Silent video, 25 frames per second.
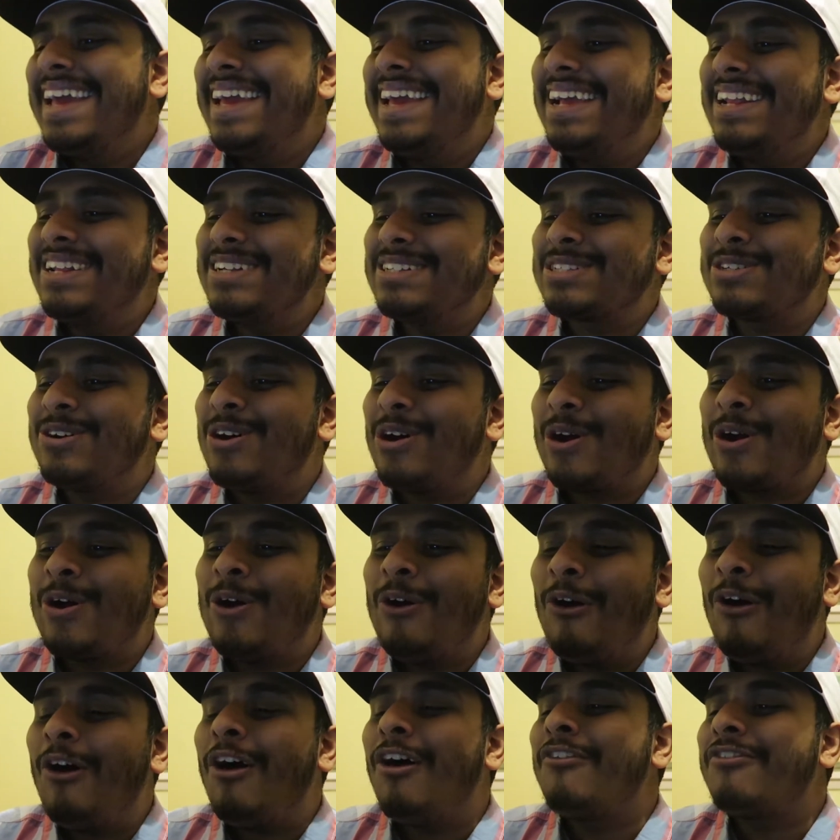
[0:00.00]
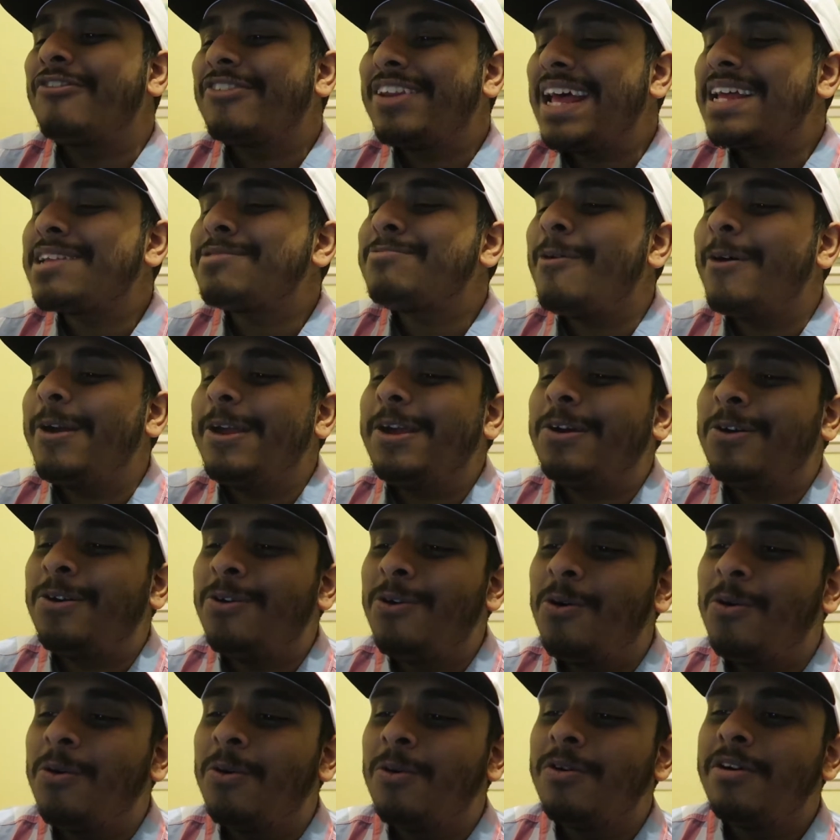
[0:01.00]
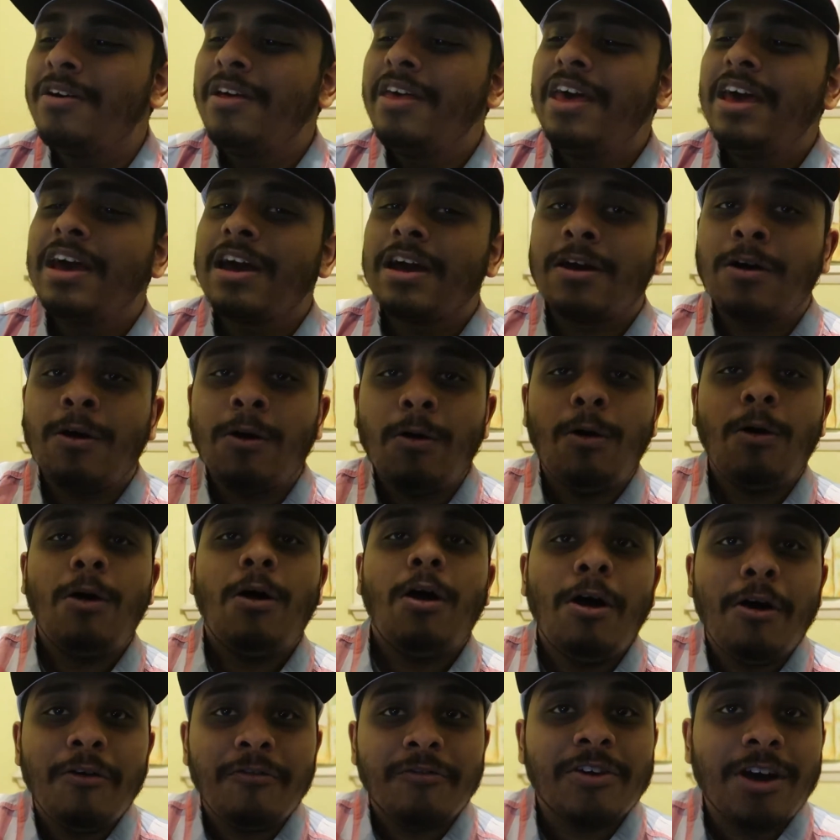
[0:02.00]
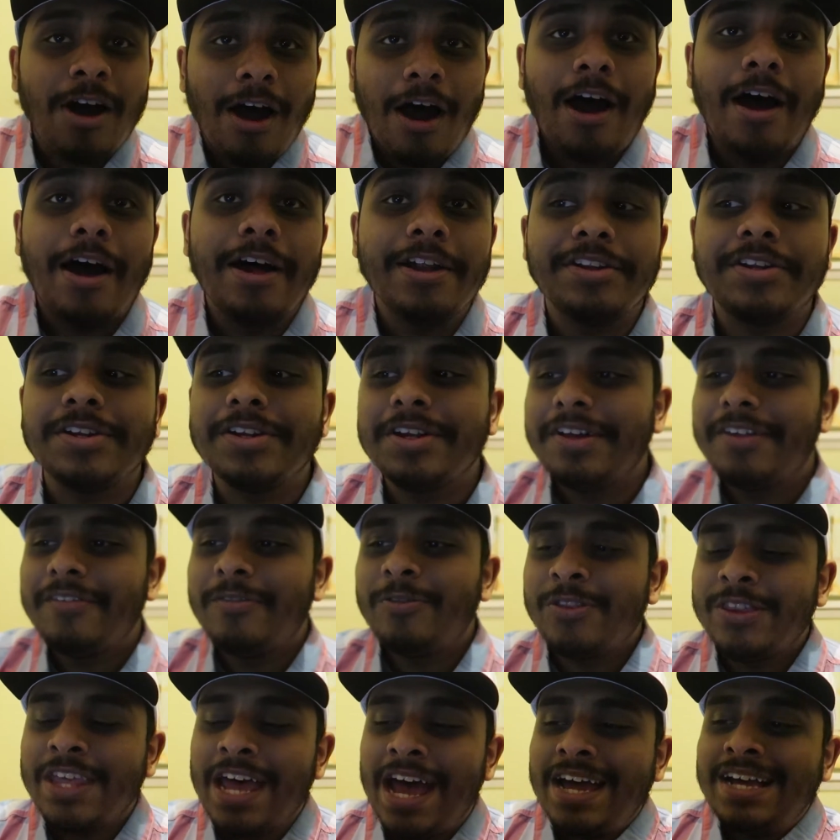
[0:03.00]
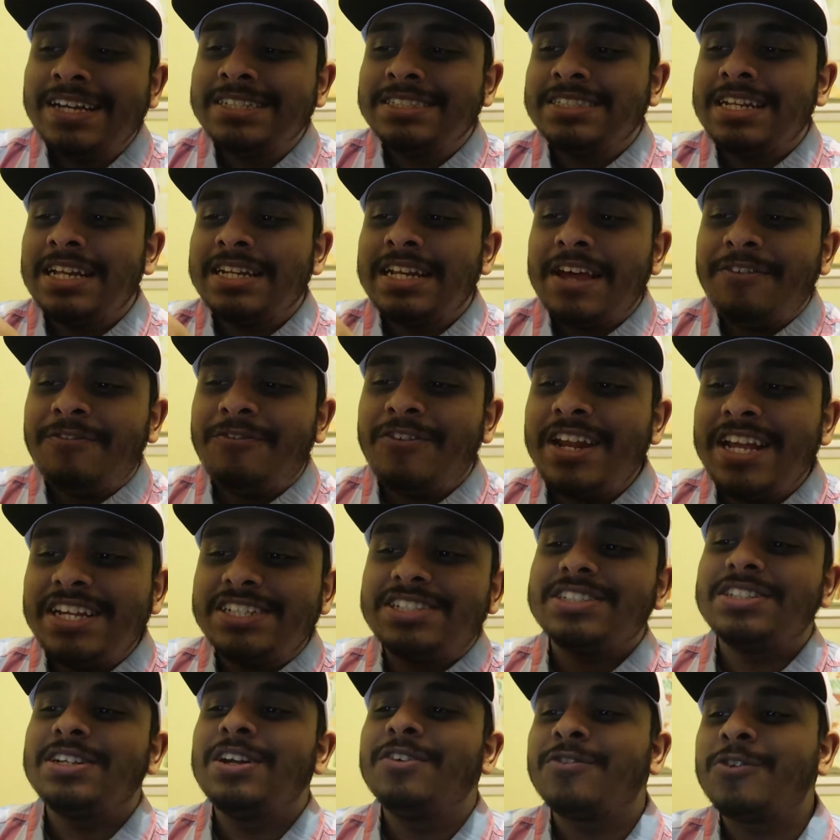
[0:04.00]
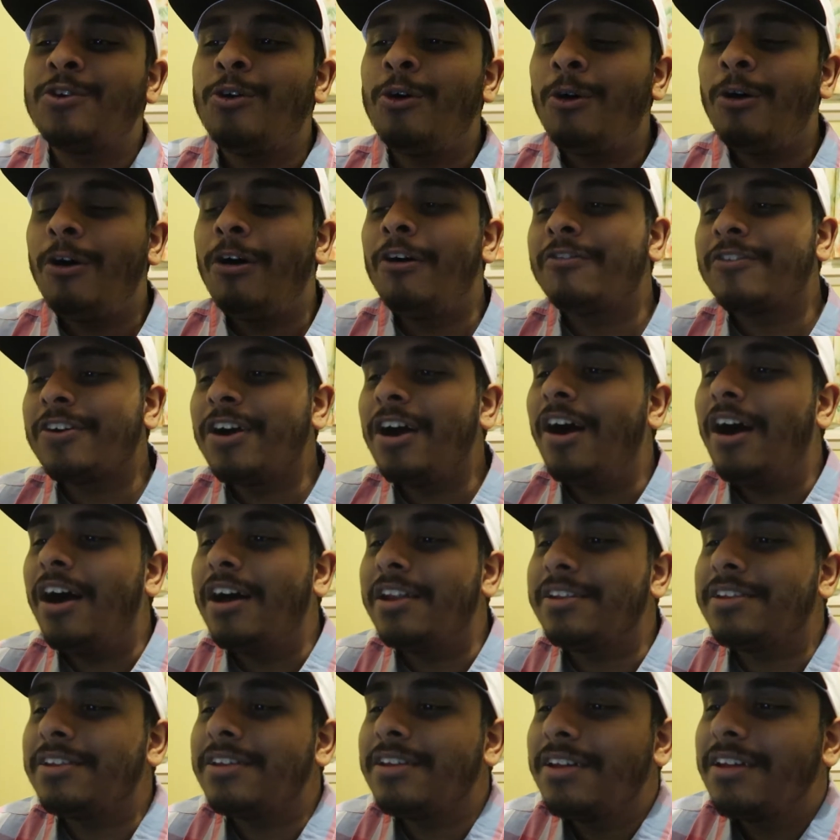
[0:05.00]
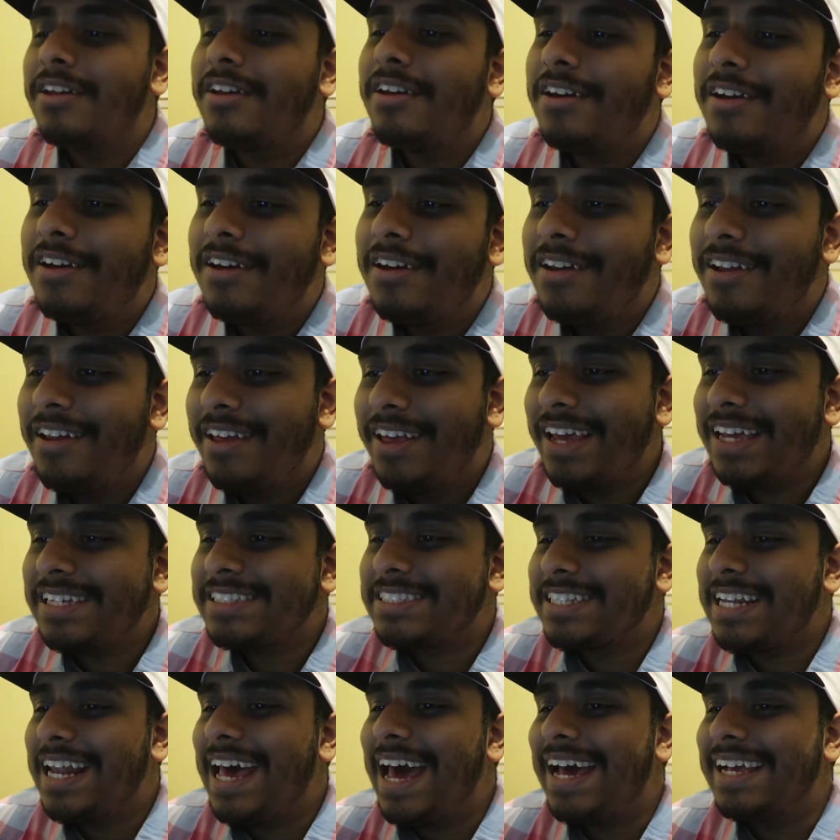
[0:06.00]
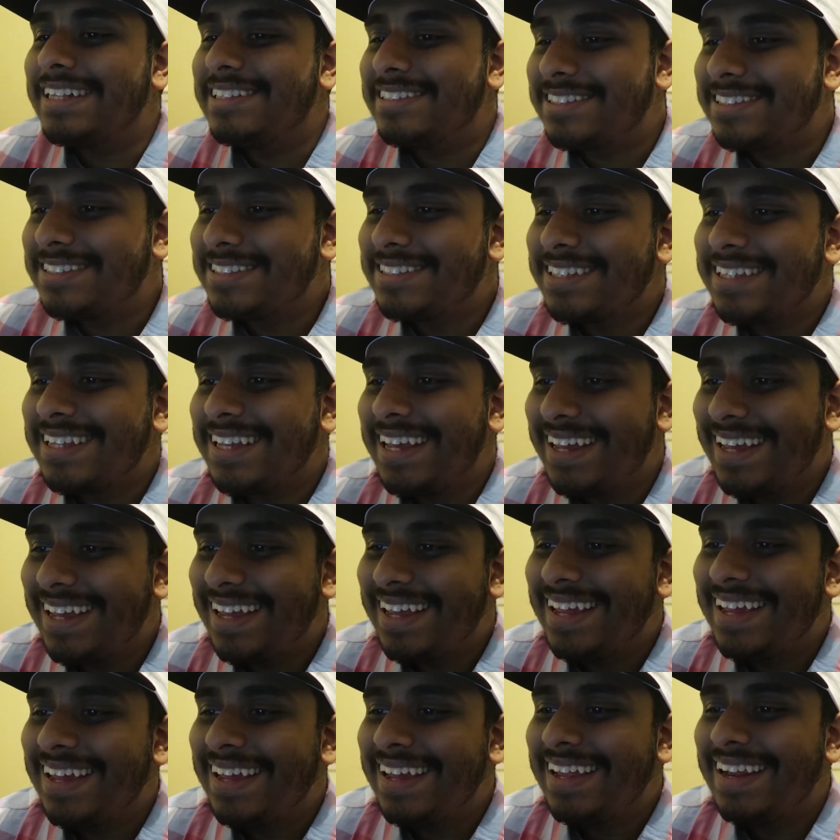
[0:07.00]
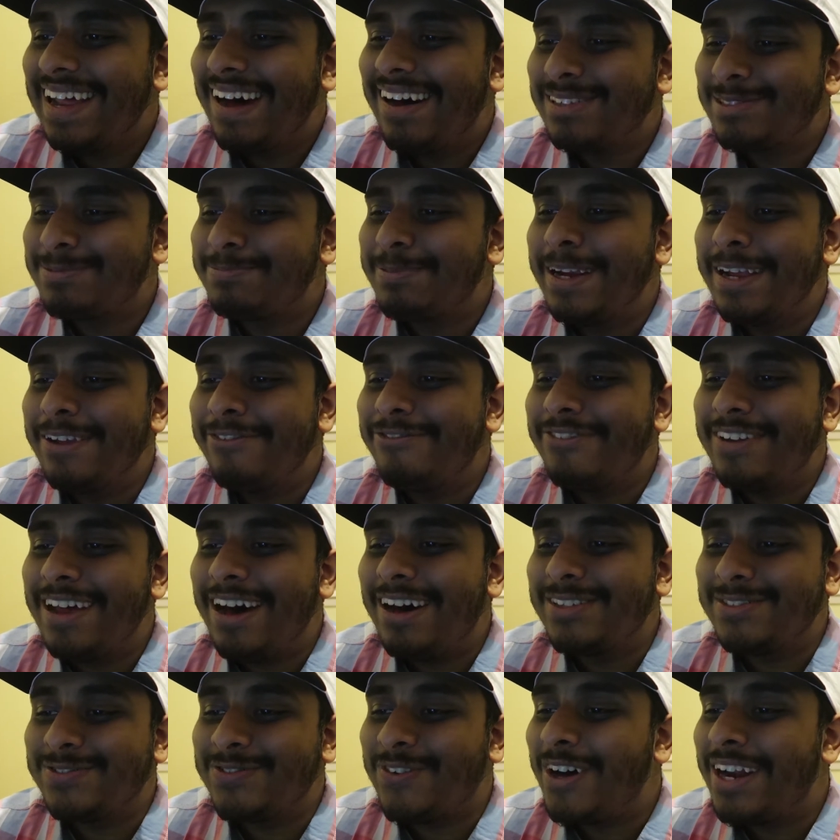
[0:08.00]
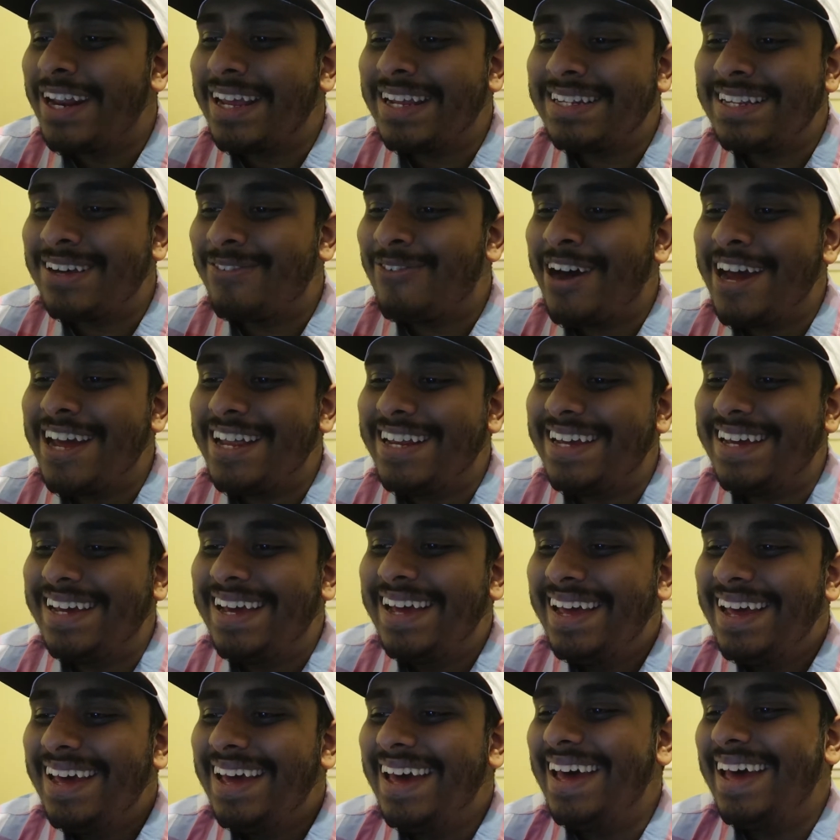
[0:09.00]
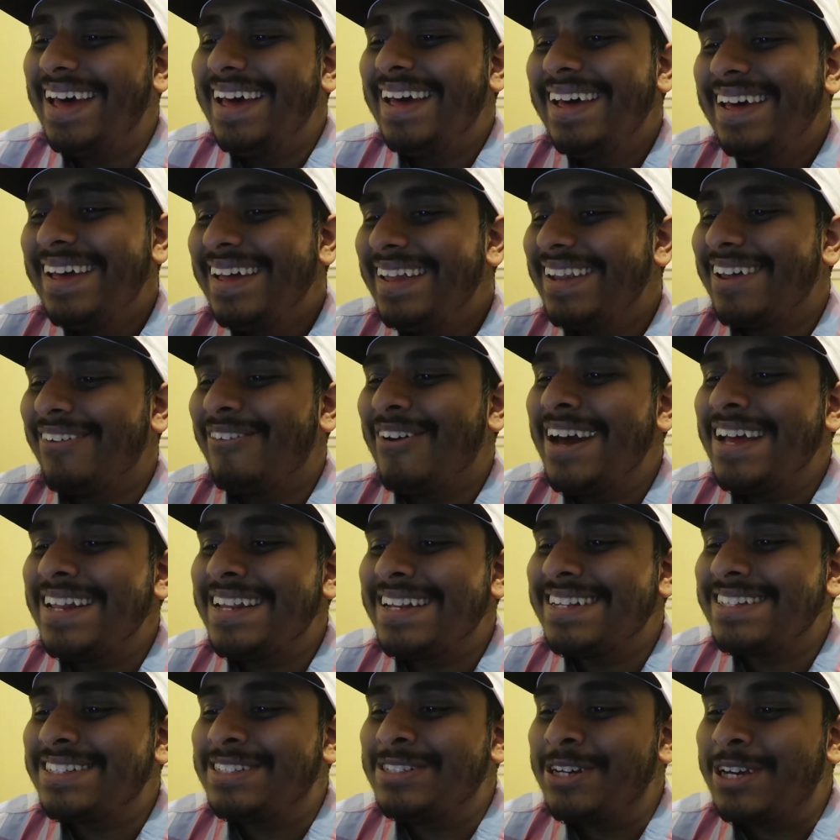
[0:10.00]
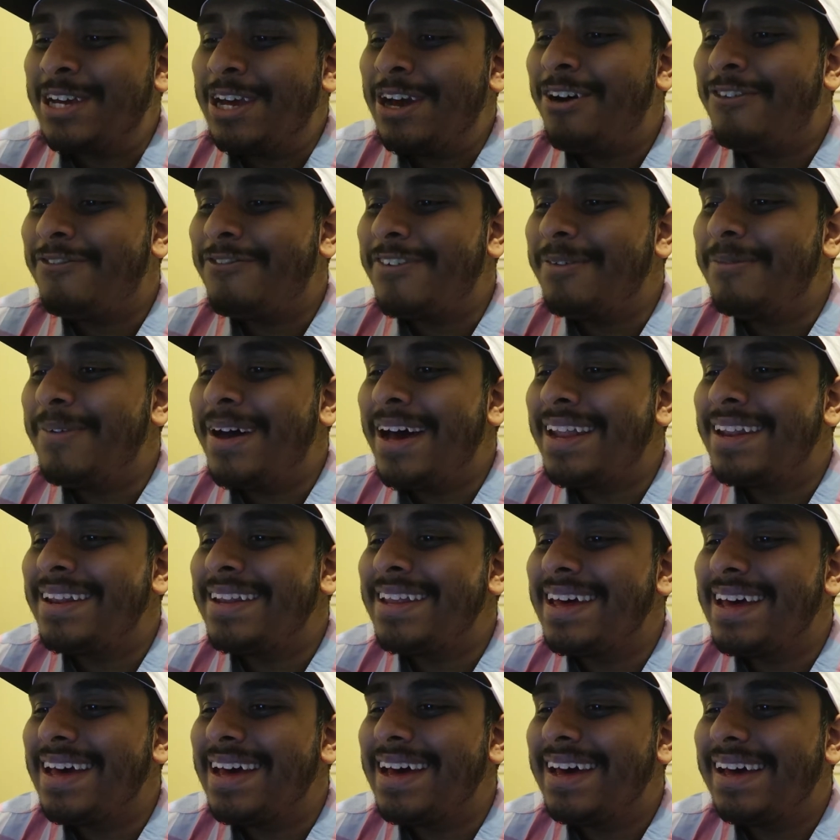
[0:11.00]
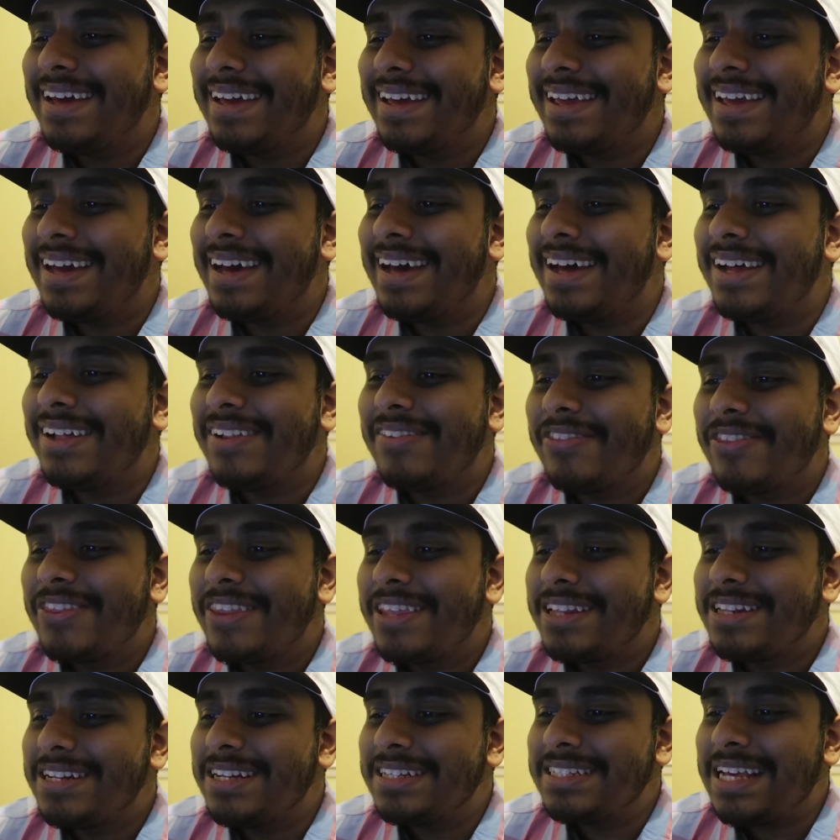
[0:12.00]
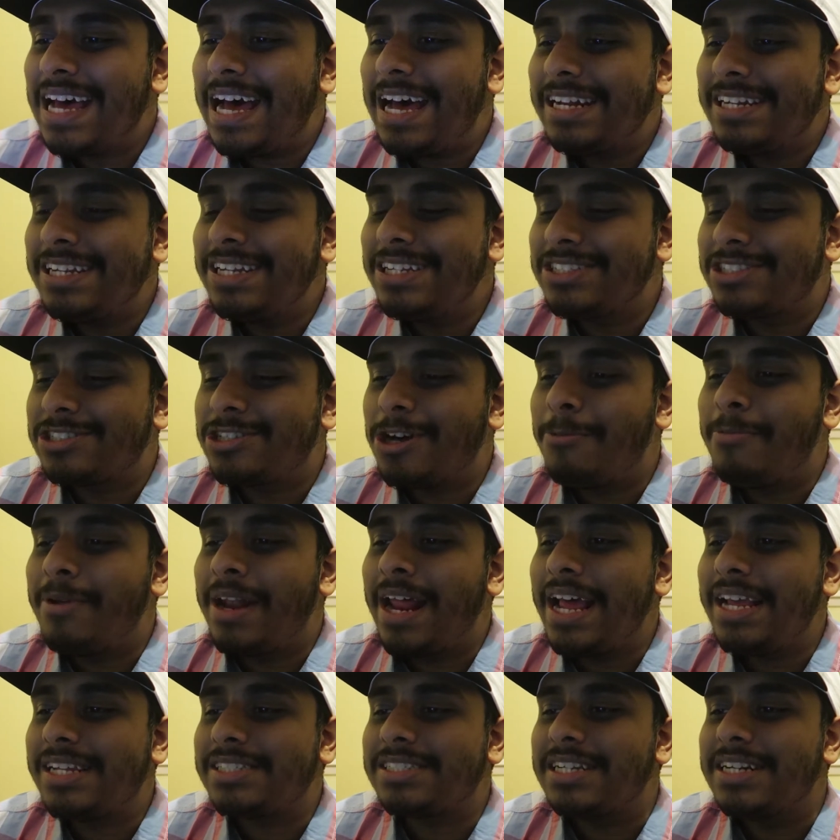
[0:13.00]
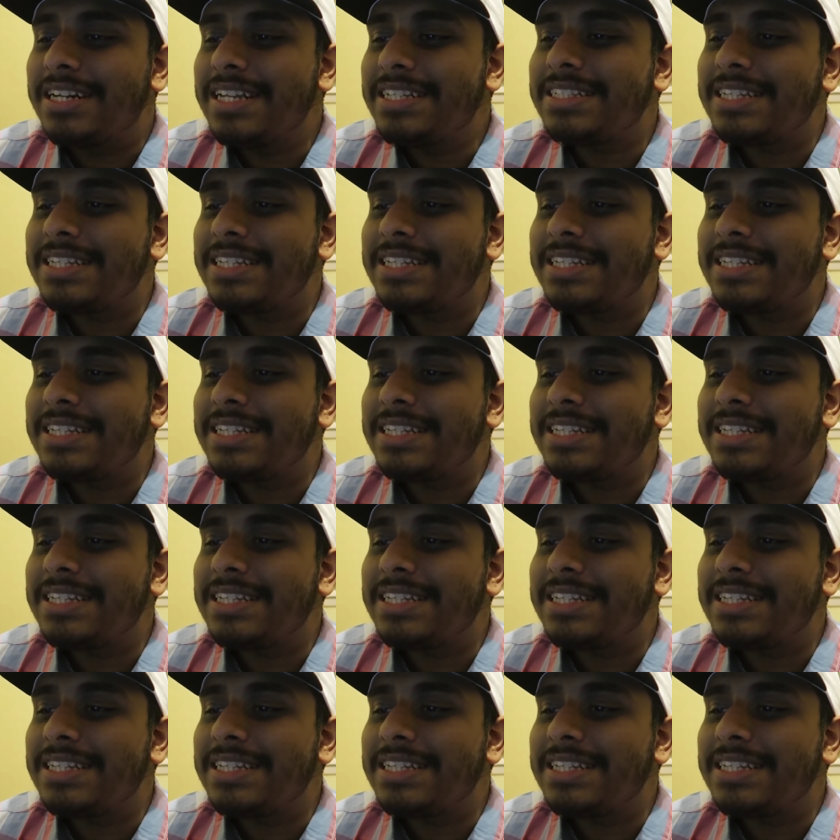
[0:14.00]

He just got caught off. That's what you call caught off guard. That is the definition of caught off guard. Yes, lads. That was funny. The way they just took it off him. And yeah, there's domination.